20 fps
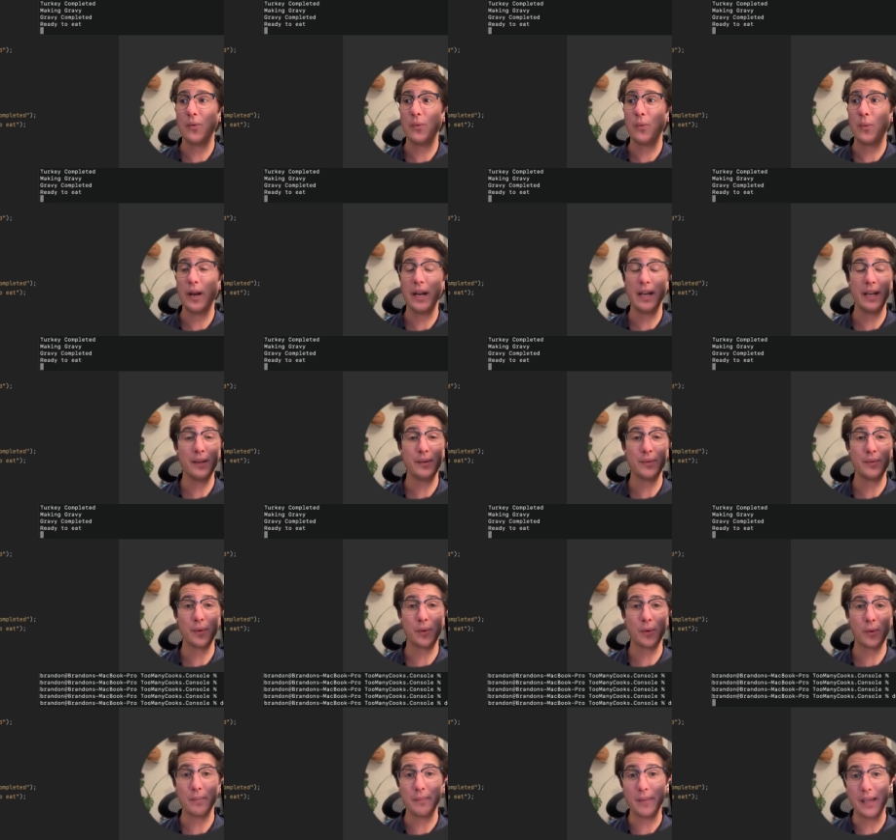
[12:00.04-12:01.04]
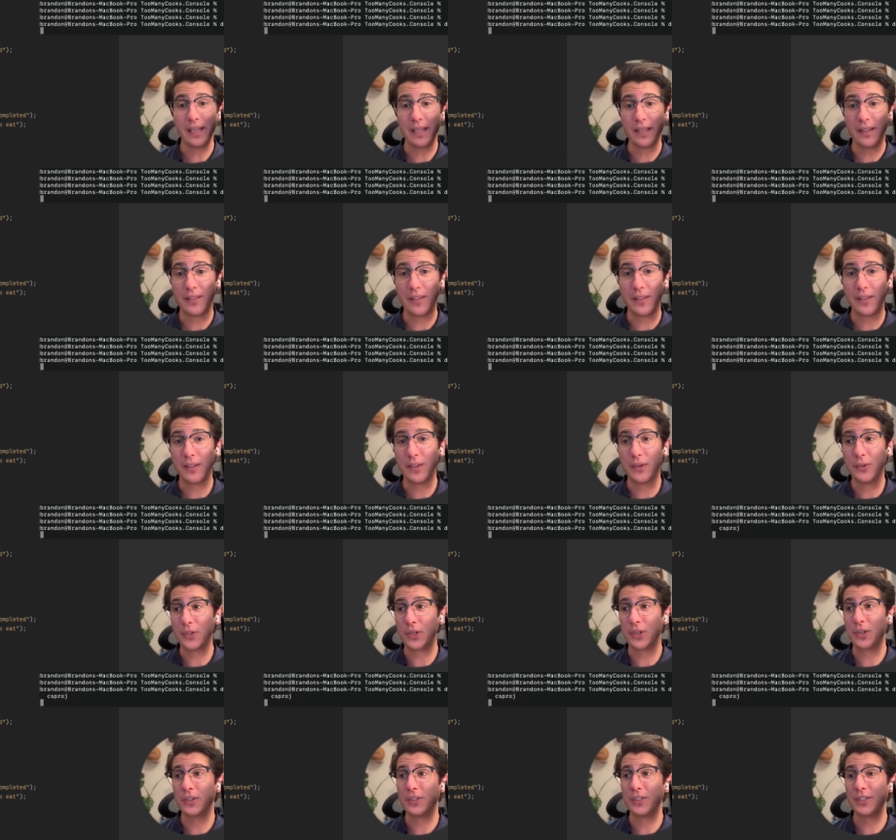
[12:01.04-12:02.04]
waiting for me, the
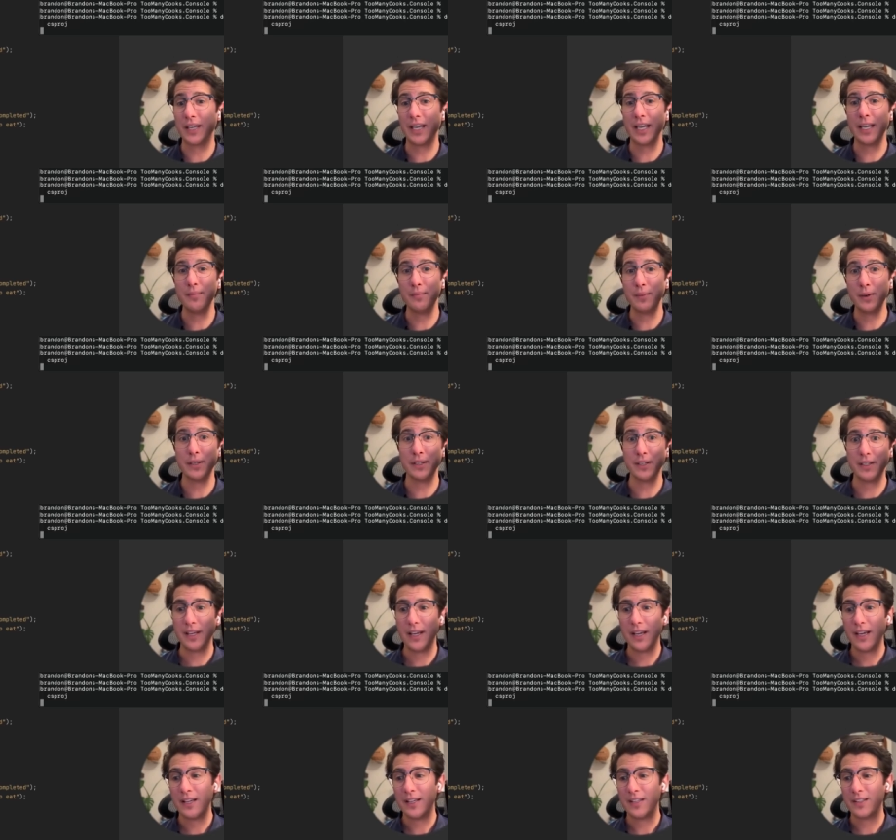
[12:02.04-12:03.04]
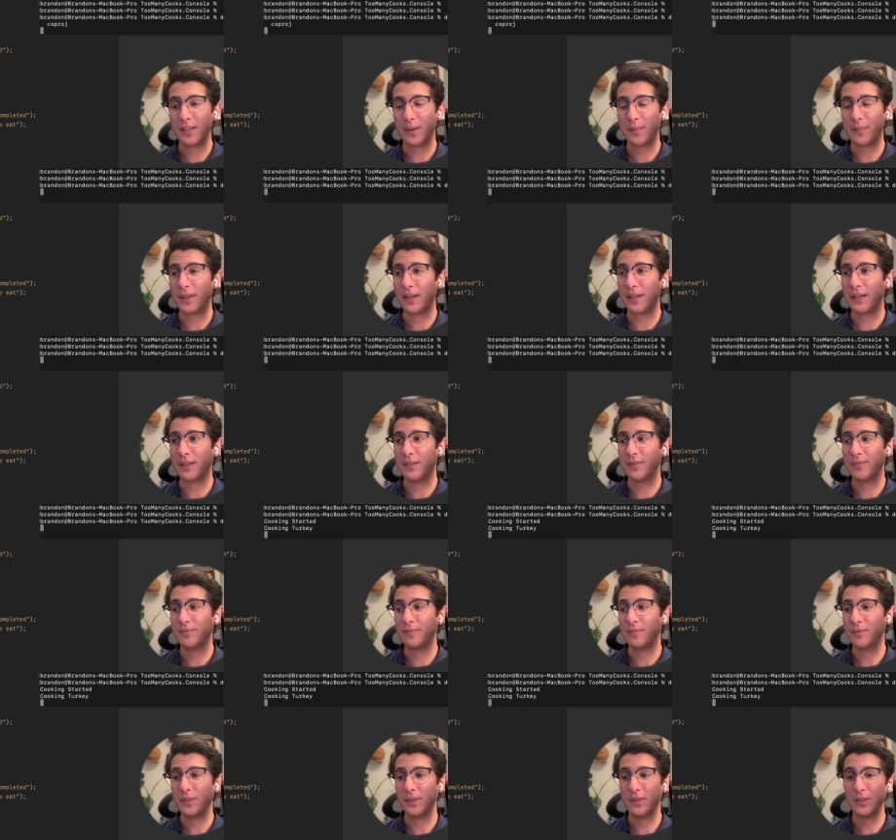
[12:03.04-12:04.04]
user, to input something
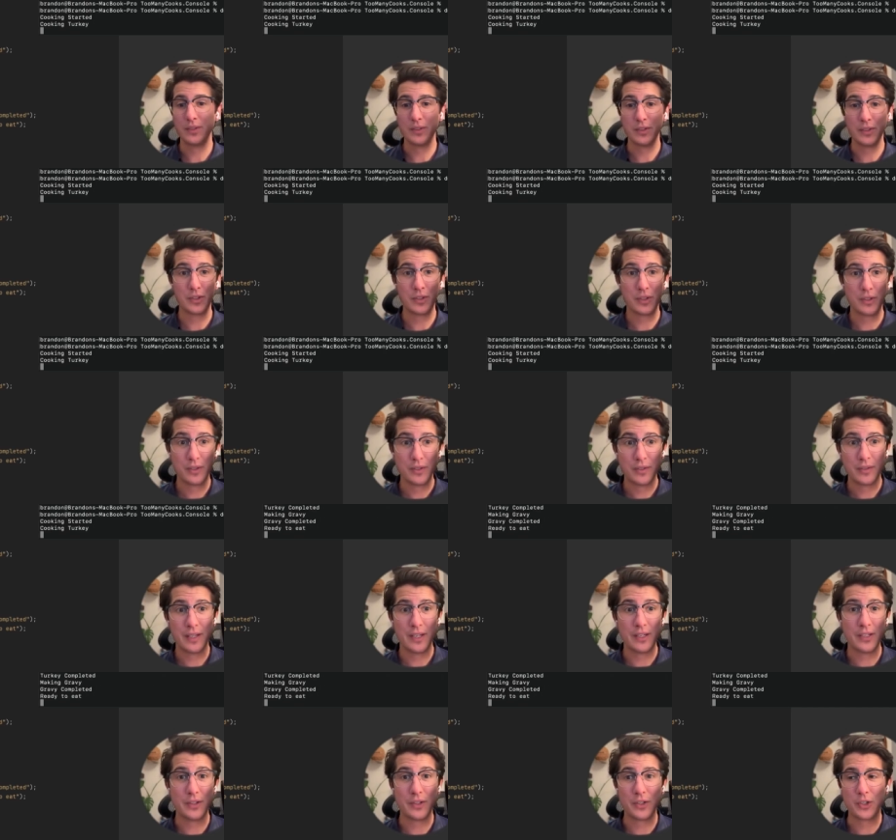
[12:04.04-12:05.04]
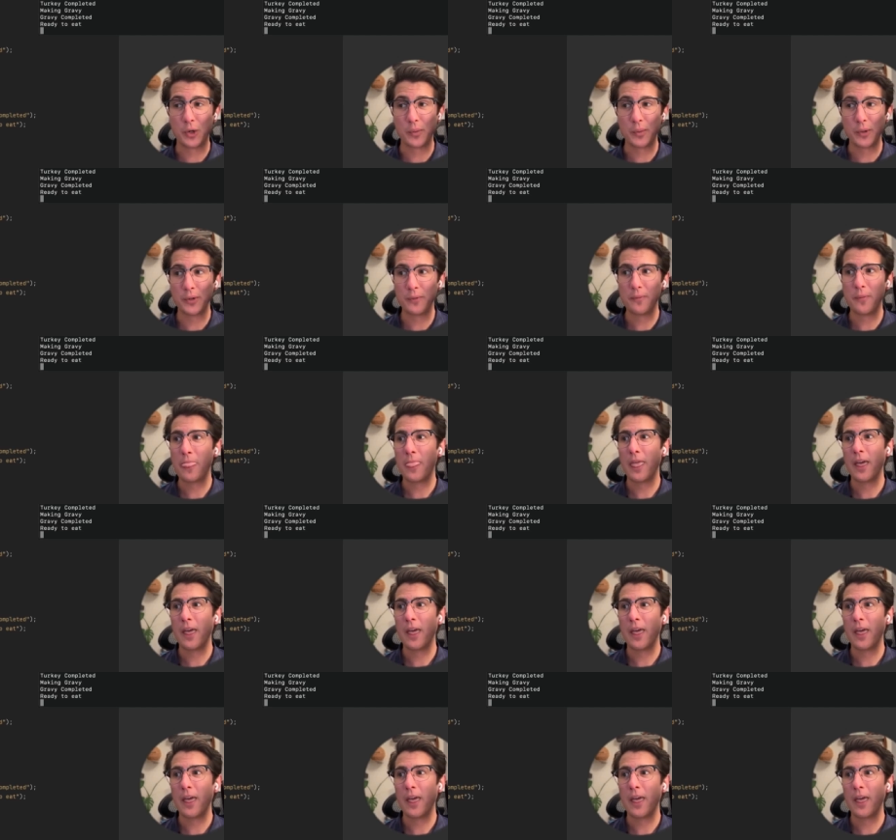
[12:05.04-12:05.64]
into the terminal.